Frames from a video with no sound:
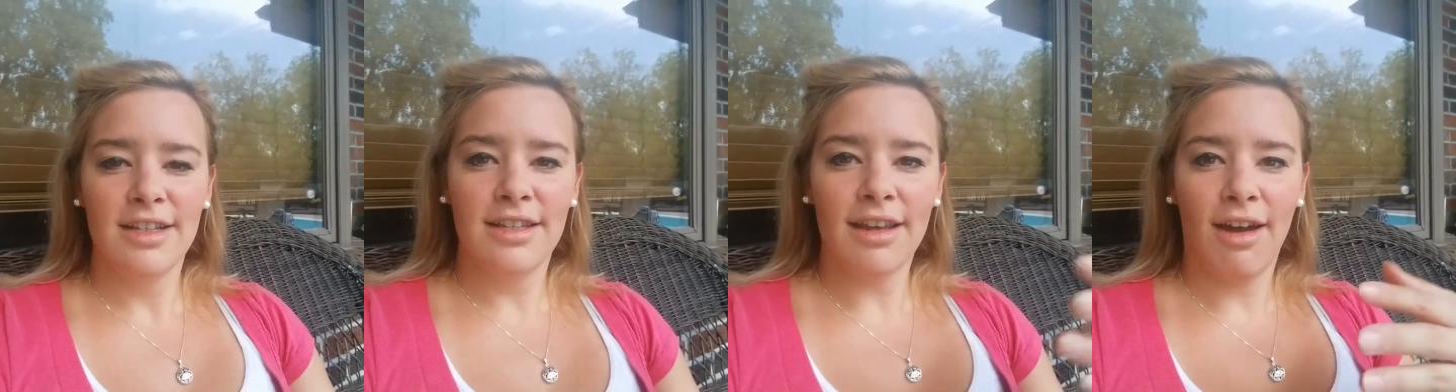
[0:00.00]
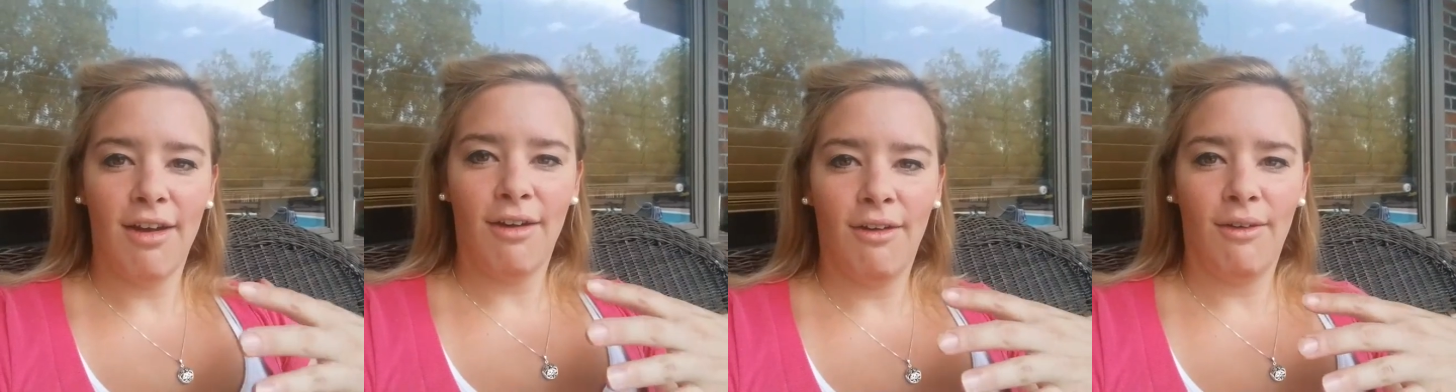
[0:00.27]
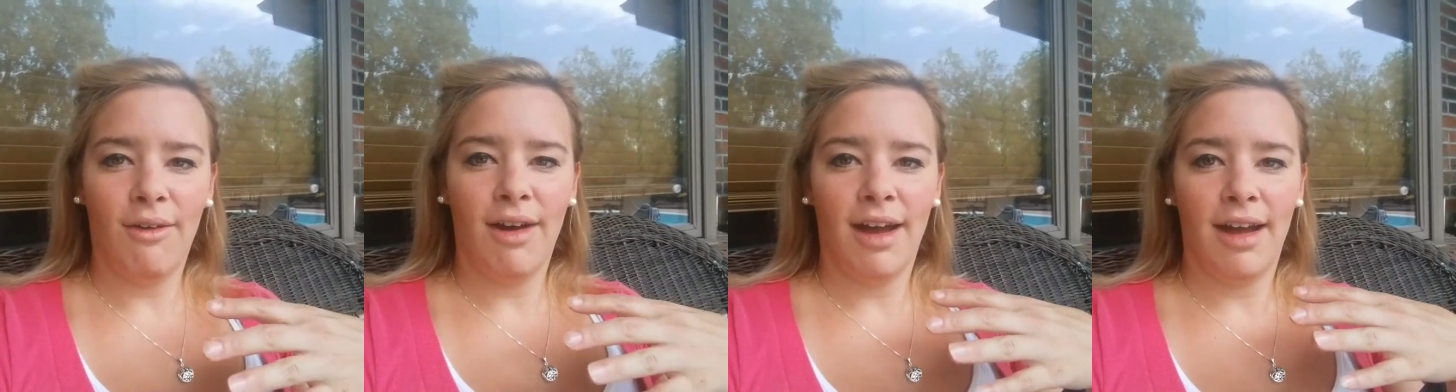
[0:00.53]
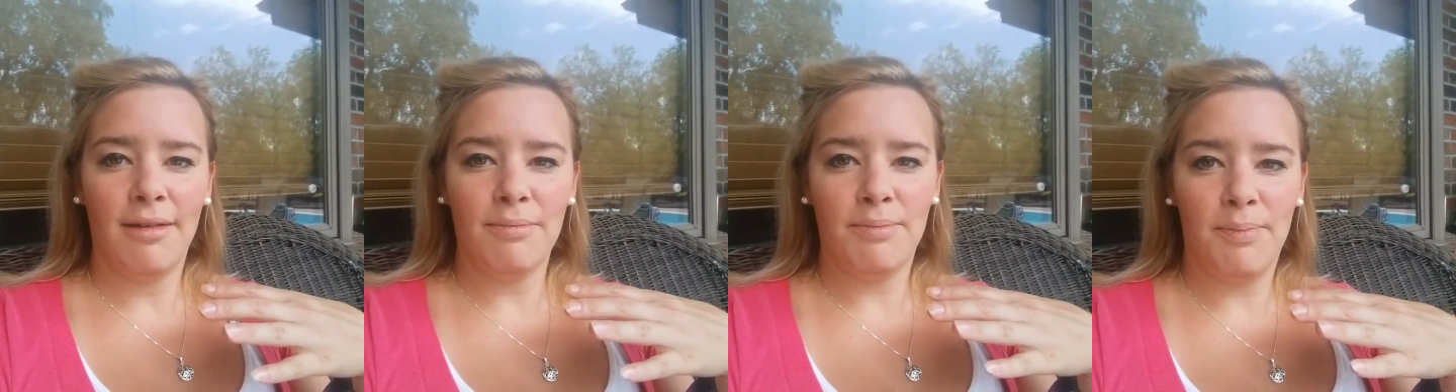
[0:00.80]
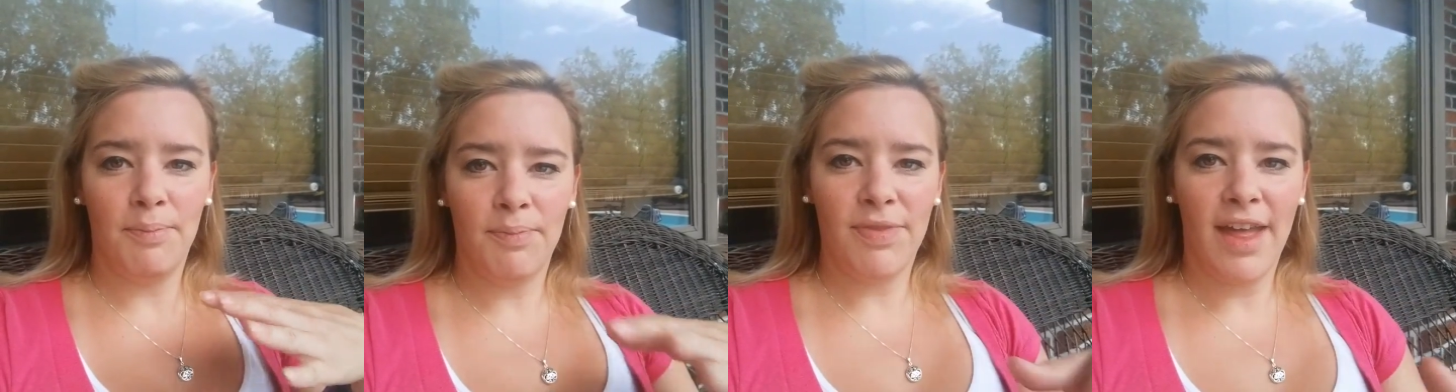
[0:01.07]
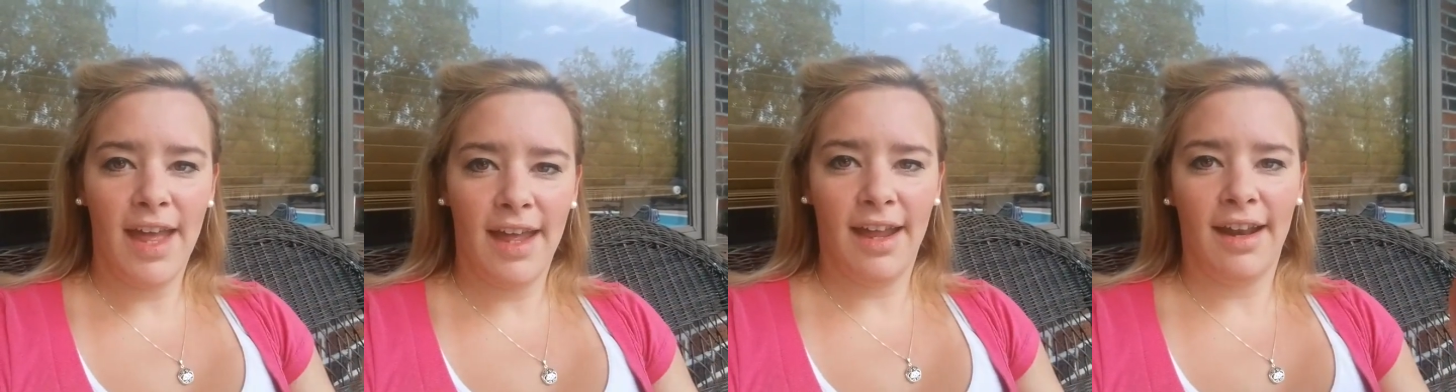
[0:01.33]
So
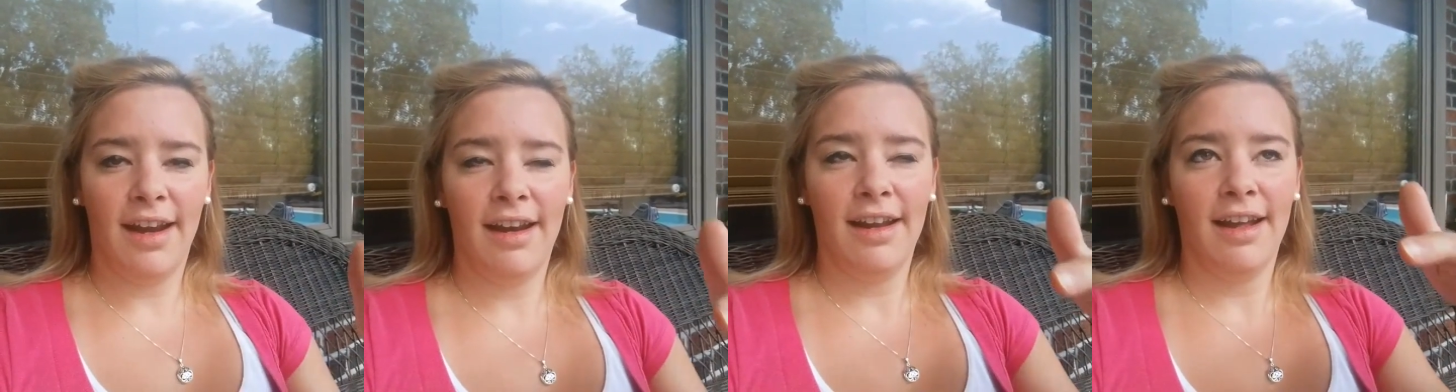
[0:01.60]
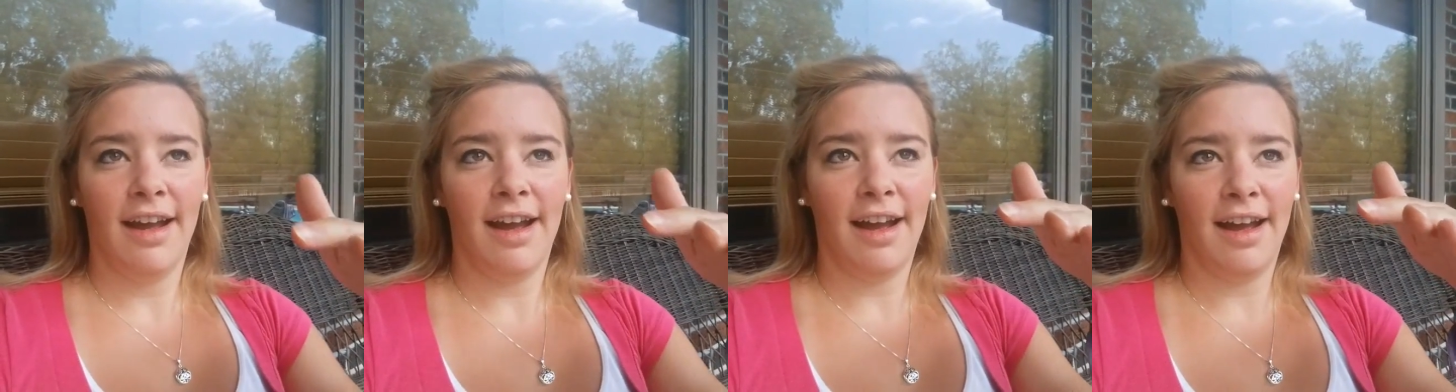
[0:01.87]
then